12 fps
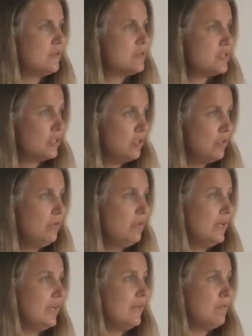on
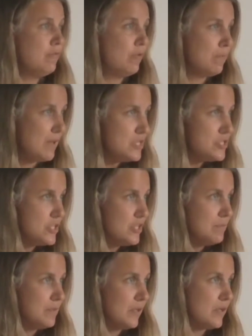securing
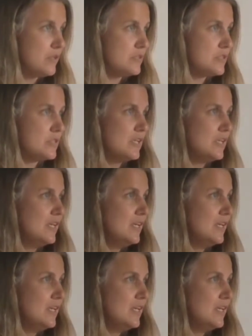information, because,